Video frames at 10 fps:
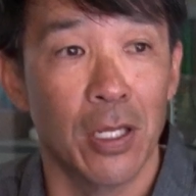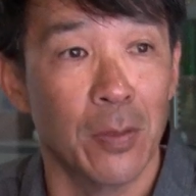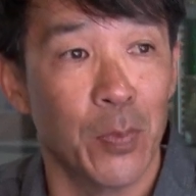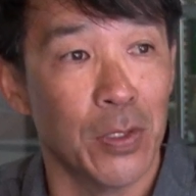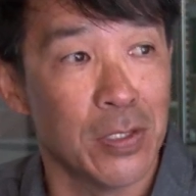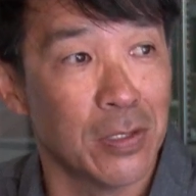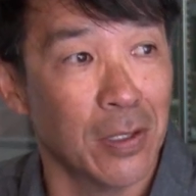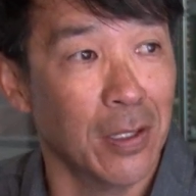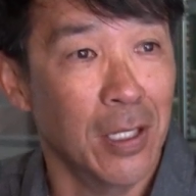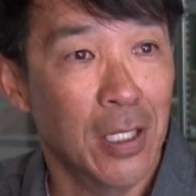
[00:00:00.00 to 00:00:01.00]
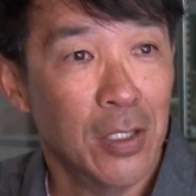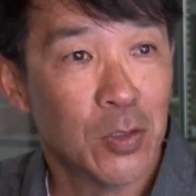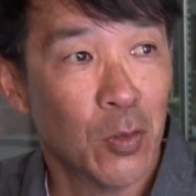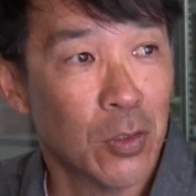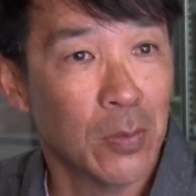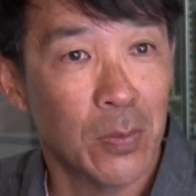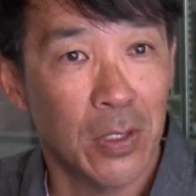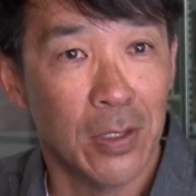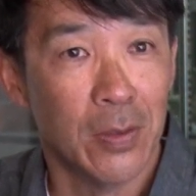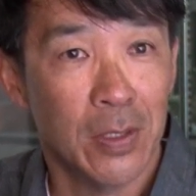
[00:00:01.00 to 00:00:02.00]
campus, and I told them
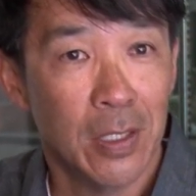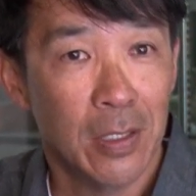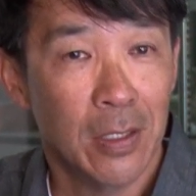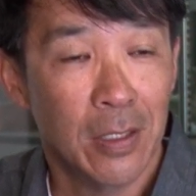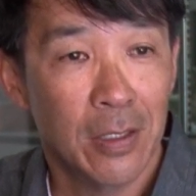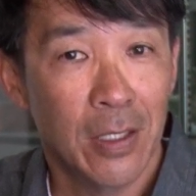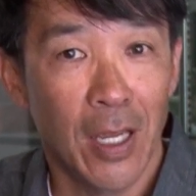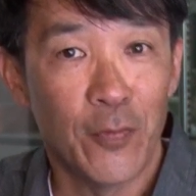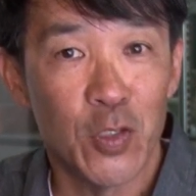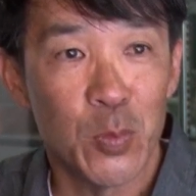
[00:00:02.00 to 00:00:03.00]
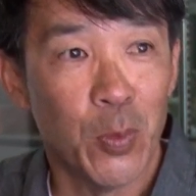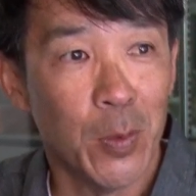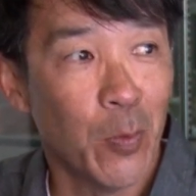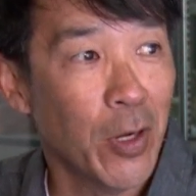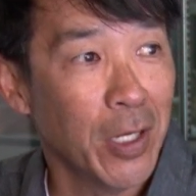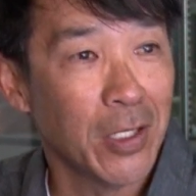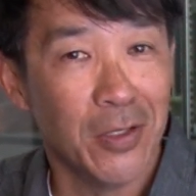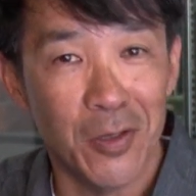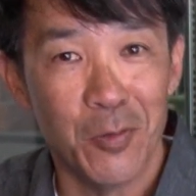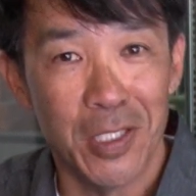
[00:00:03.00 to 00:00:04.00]
uh, after spring break,
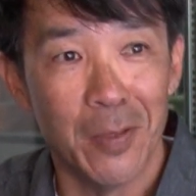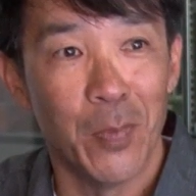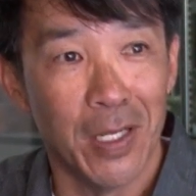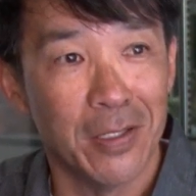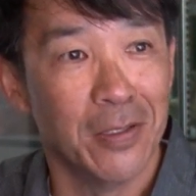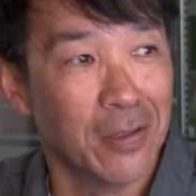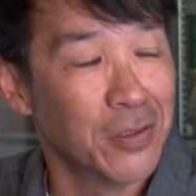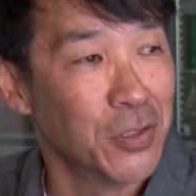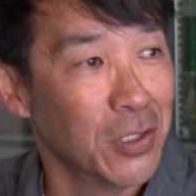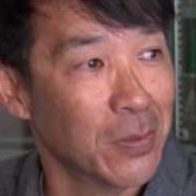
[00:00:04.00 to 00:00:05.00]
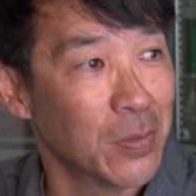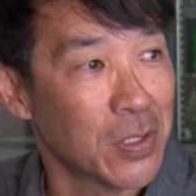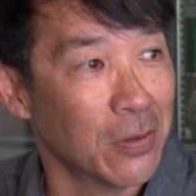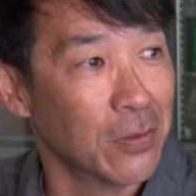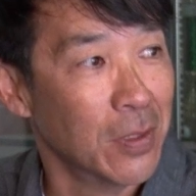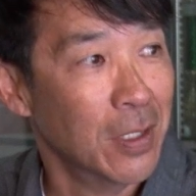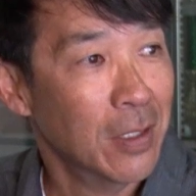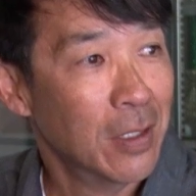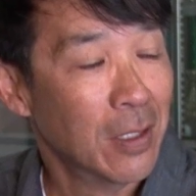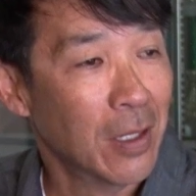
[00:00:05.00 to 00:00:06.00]
you know, we get back into the gym. So
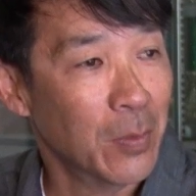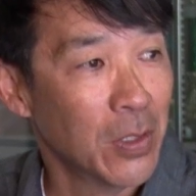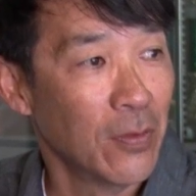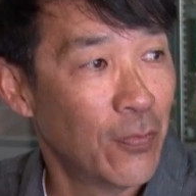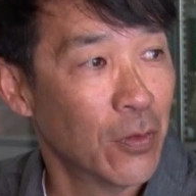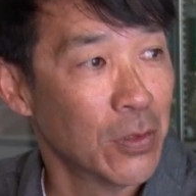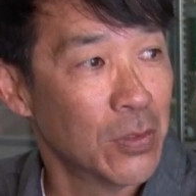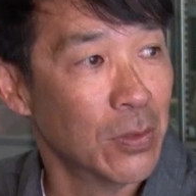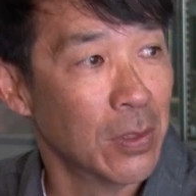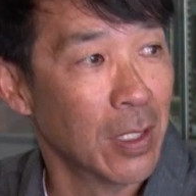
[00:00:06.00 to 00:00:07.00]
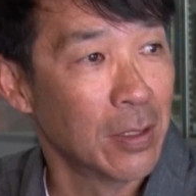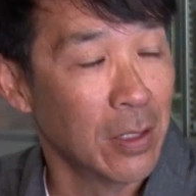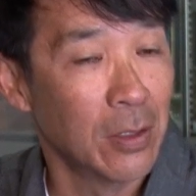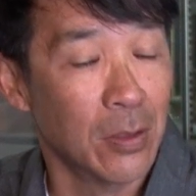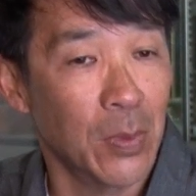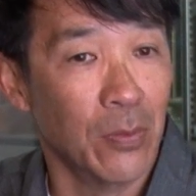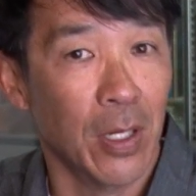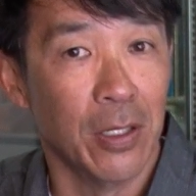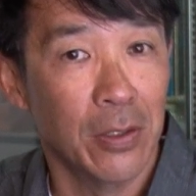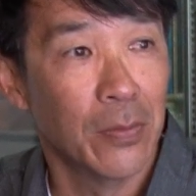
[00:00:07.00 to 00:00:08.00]
I'm looking forward to it. I think they'll be
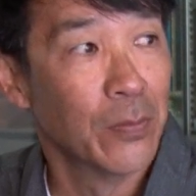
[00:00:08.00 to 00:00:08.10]
ready.